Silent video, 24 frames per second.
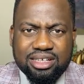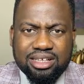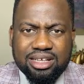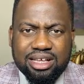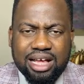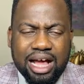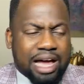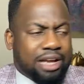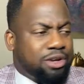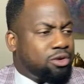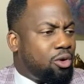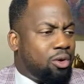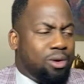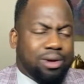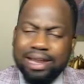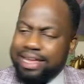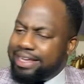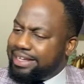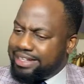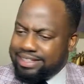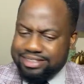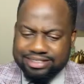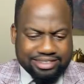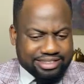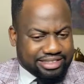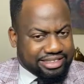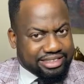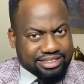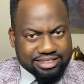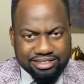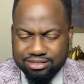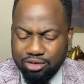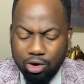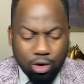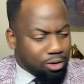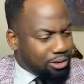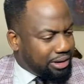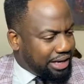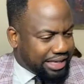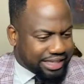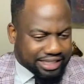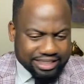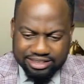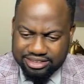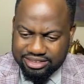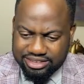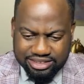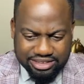And all I can
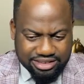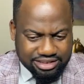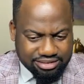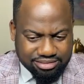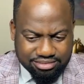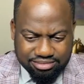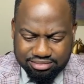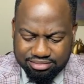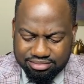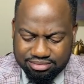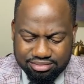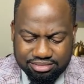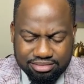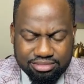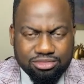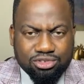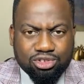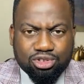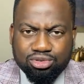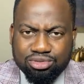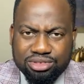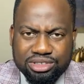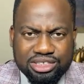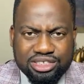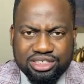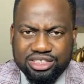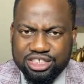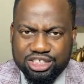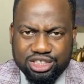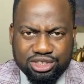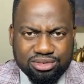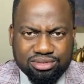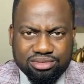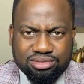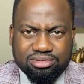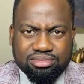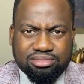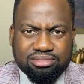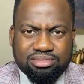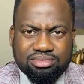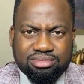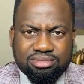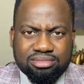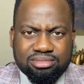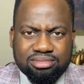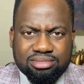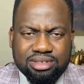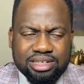see during the session
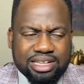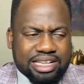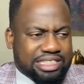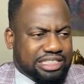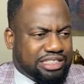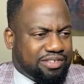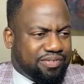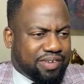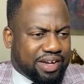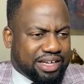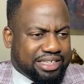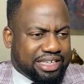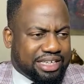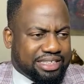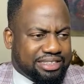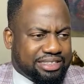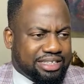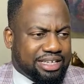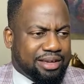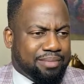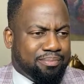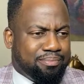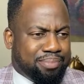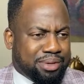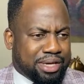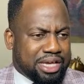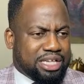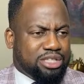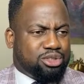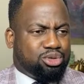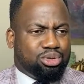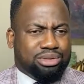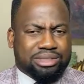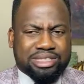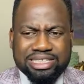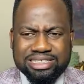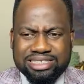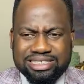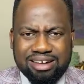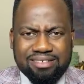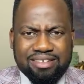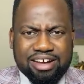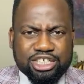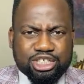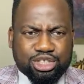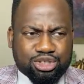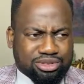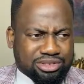is the fact that based on the
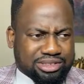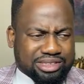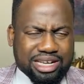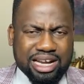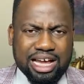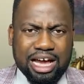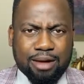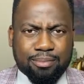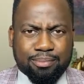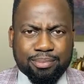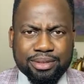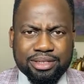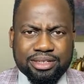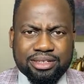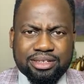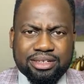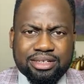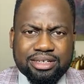interactions that are happening,